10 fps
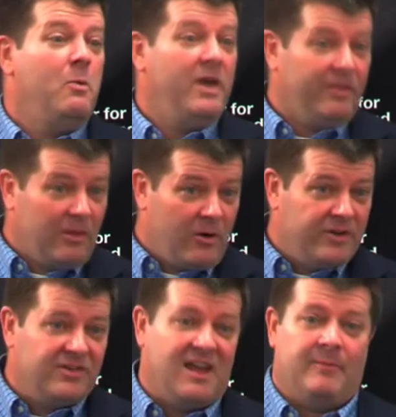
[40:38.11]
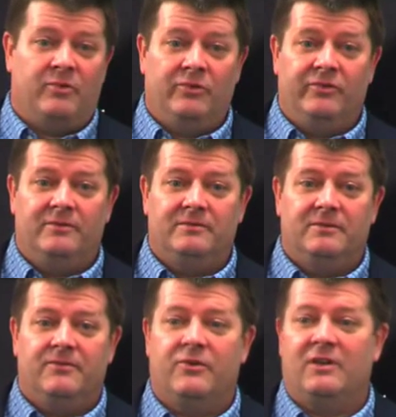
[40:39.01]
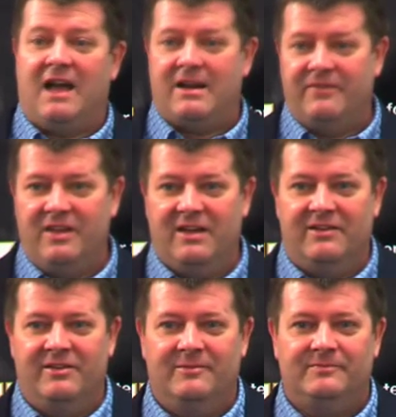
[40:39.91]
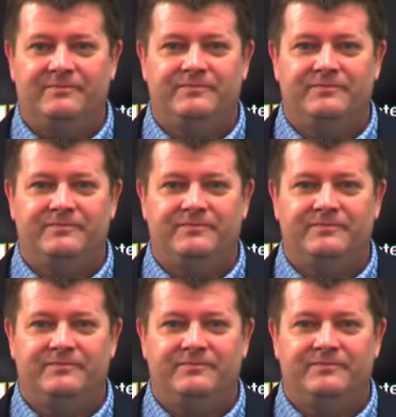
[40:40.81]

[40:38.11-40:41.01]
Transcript: with large samples for a lot of kids.